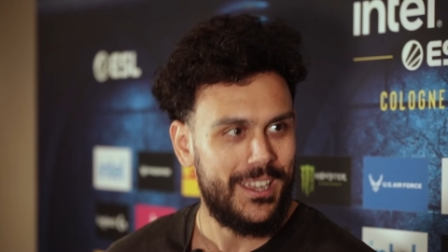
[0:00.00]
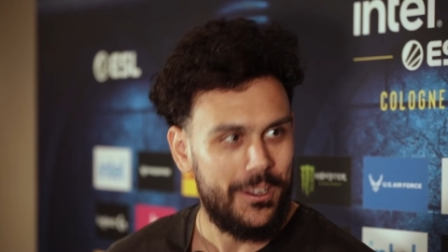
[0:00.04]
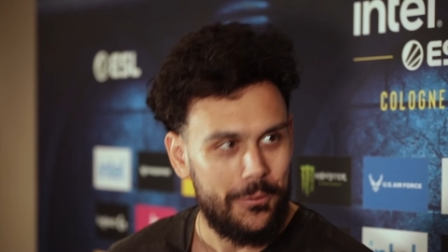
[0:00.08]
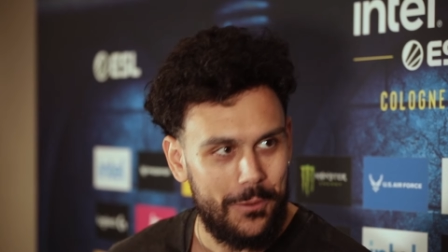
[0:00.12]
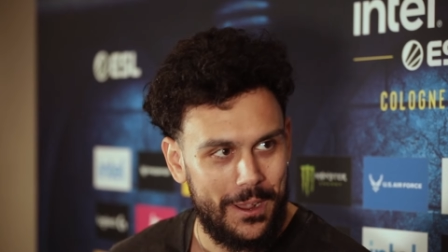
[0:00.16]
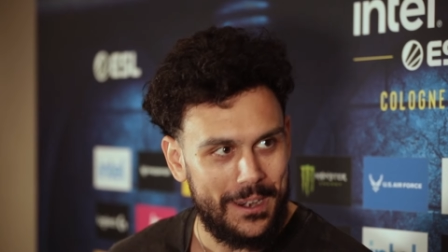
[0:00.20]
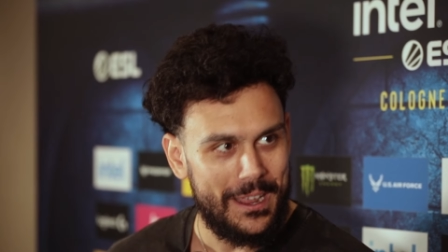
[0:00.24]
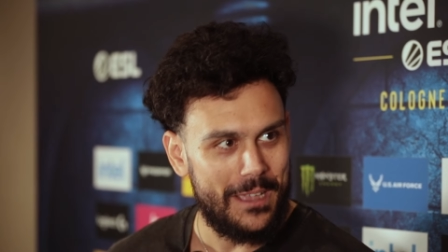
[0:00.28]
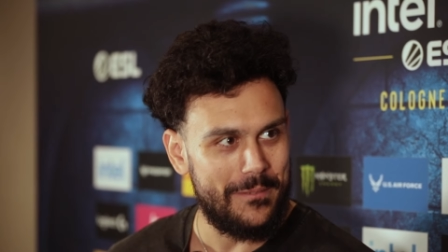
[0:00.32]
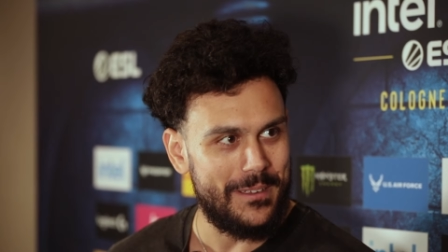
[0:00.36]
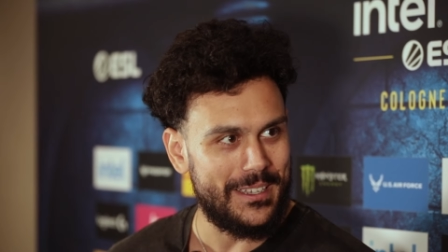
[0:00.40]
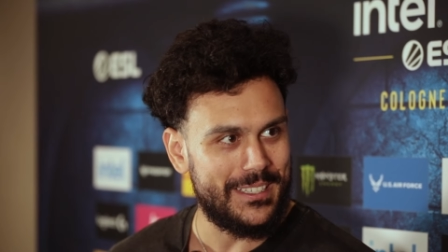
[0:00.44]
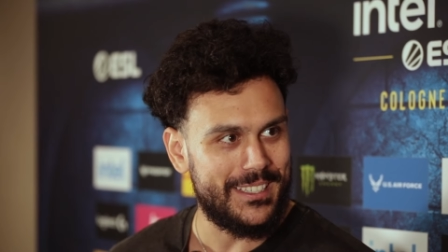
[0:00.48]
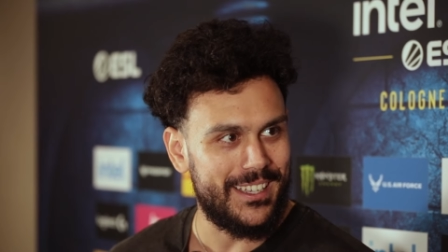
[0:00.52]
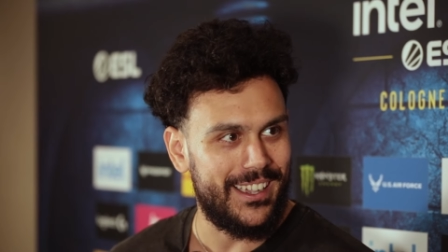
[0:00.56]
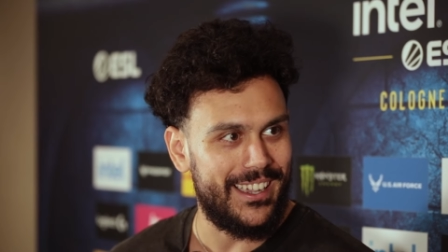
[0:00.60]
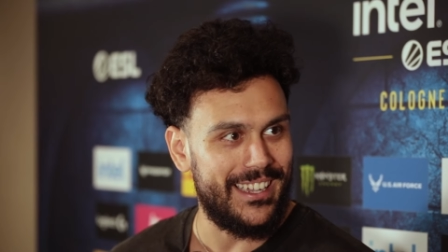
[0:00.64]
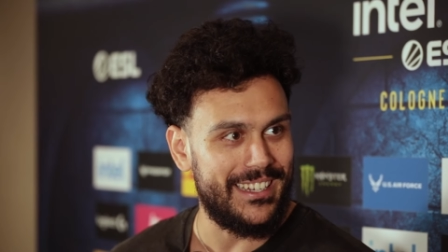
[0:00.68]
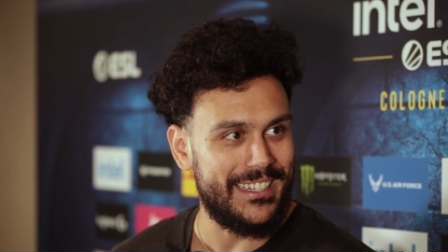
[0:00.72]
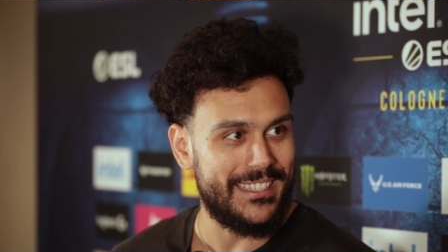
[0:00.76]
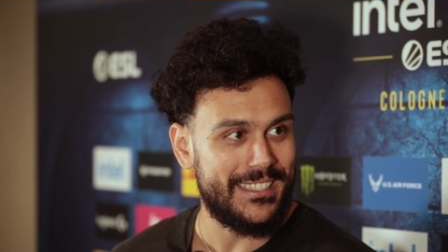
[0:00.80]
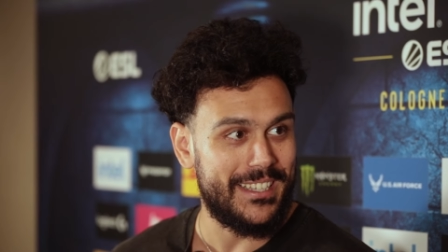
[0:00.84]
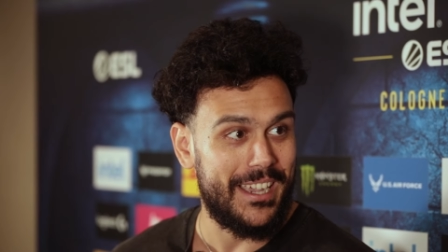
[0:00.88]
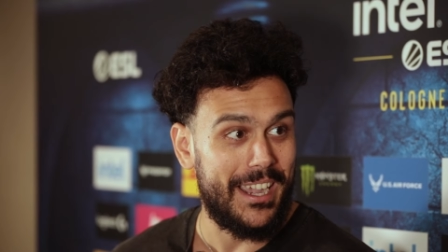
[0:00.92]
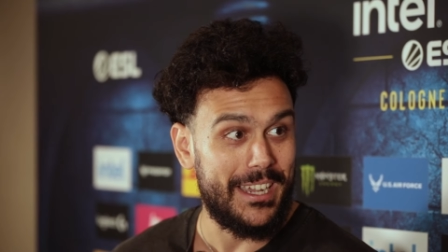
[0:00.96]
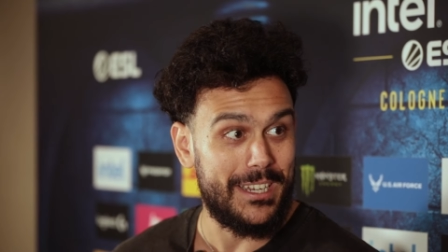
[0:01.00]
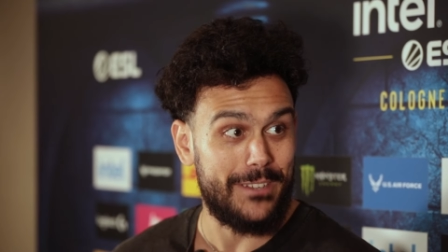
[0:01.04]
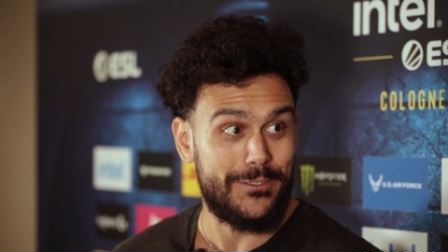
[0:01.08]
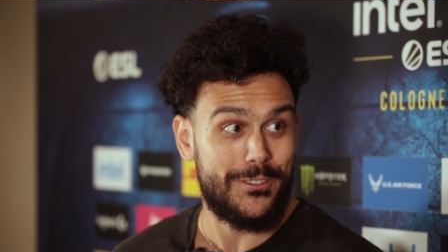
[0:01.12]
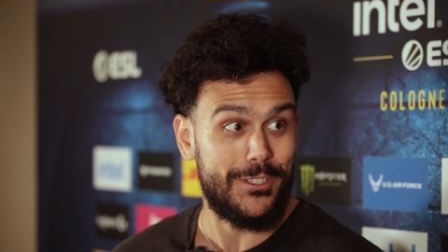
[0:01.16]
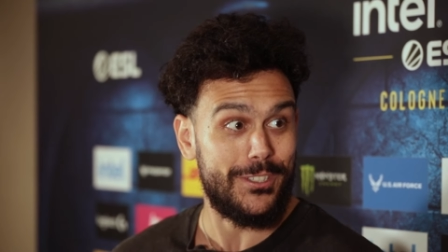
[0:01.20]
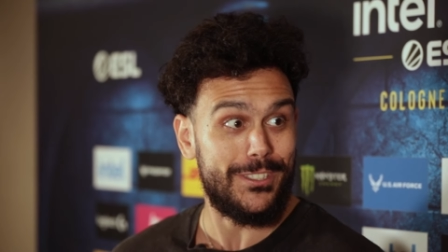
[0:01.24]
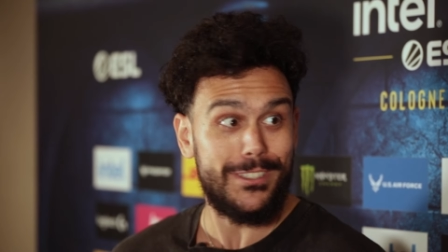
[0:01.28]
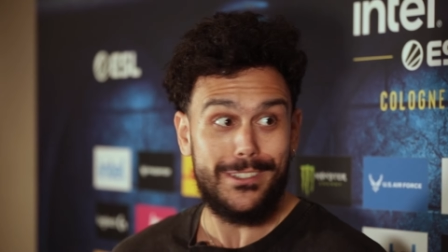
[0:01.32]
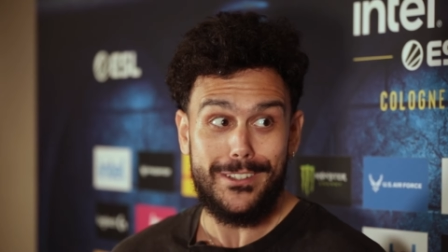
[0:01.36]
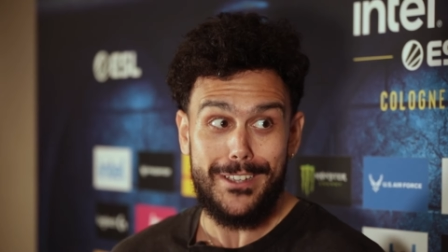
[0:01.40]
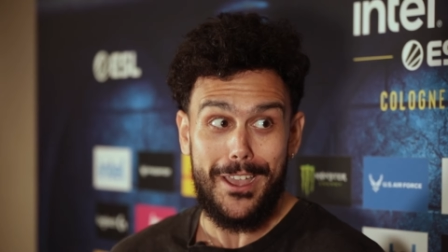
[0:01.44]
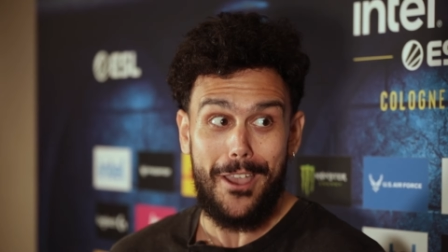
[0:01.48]
when I'm excited is kind of
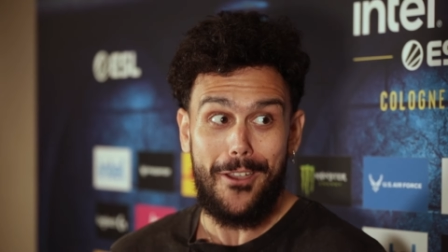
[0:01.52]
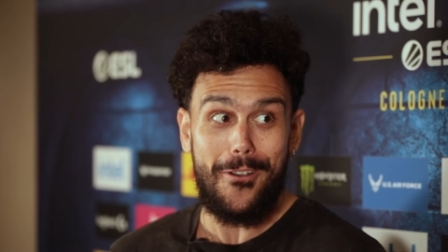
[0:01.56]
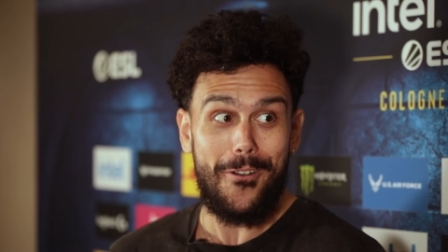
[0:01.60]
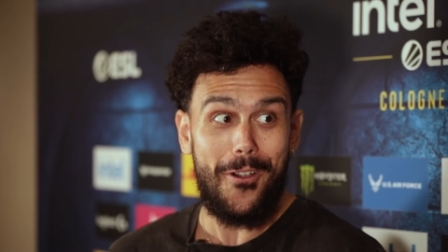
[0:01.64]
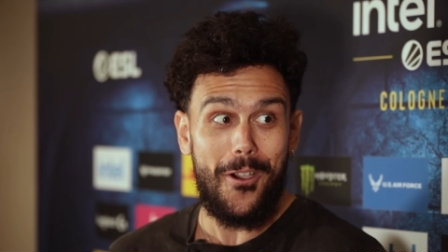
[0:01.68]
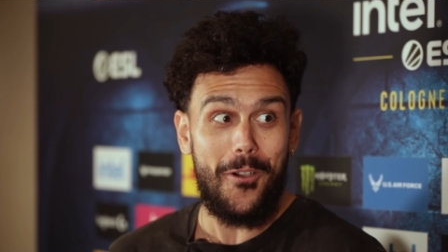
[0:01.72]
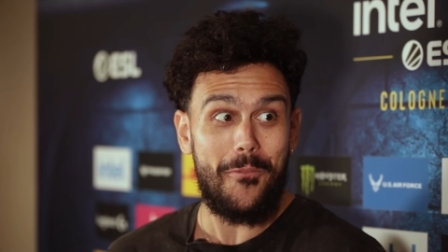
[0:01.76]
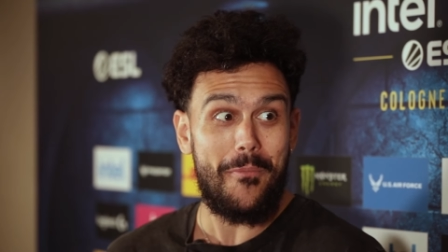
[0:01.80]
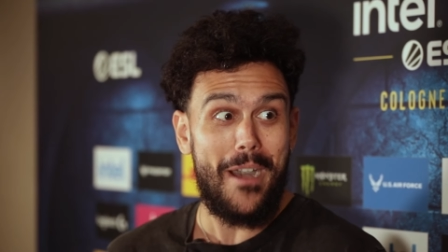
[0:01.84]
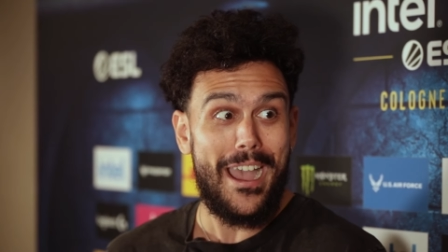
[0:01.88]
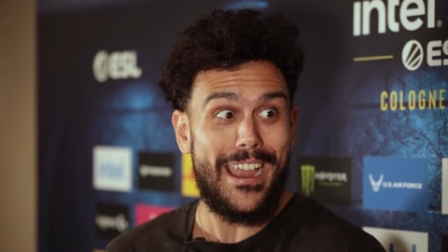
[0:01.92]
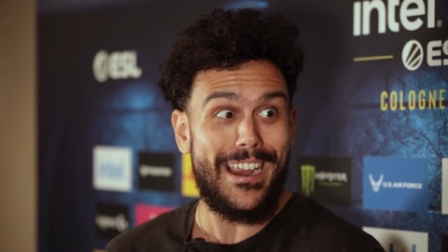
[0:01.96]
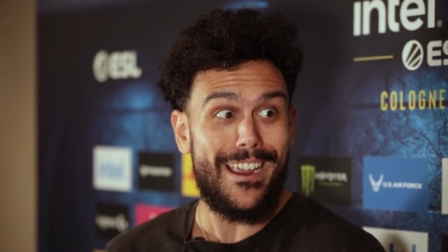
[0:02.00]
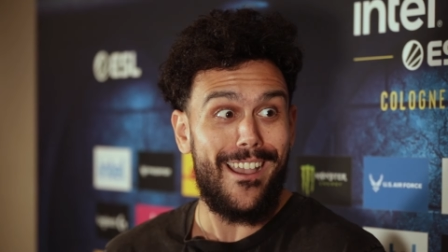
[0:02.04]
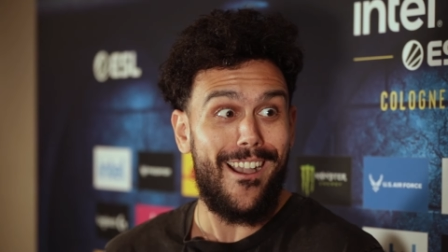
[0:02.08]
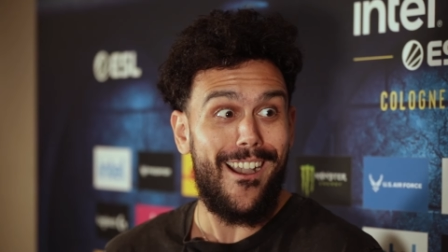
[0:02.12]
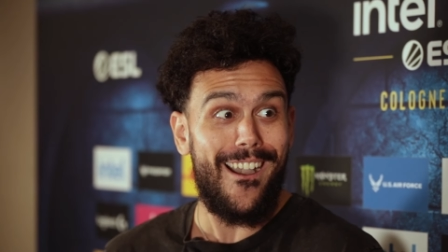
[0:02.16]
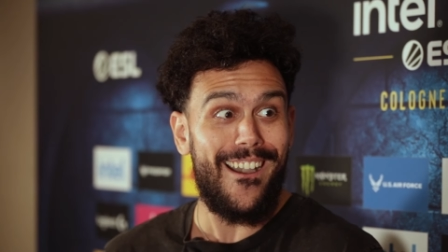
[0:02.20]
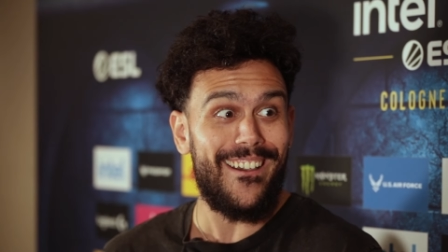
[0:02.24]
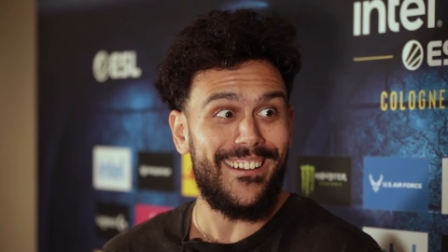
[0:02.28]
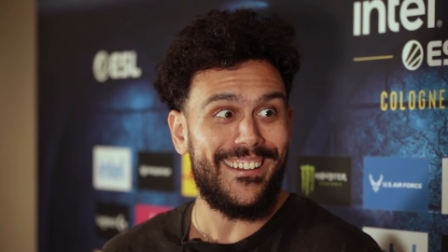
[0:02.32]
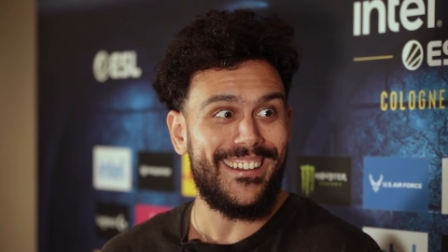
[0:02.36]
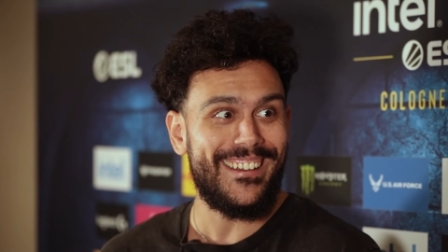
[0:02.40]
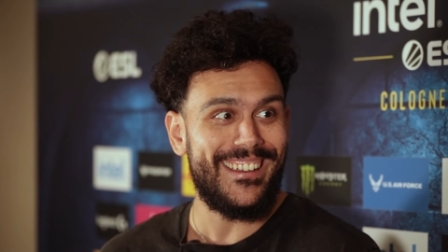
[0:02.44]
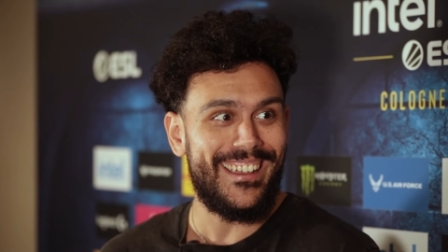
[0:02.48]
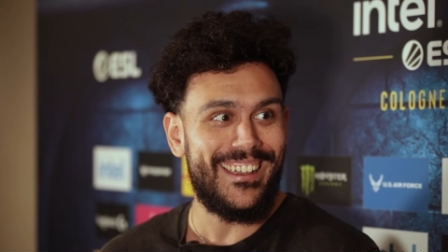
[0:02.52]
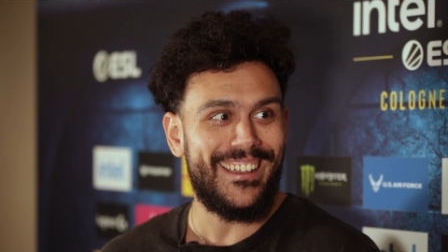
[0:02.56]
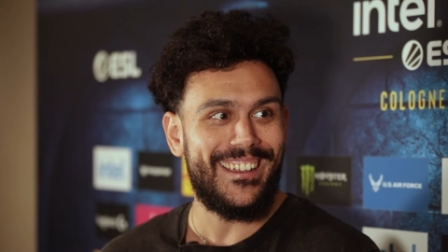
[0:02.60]
just oh my god.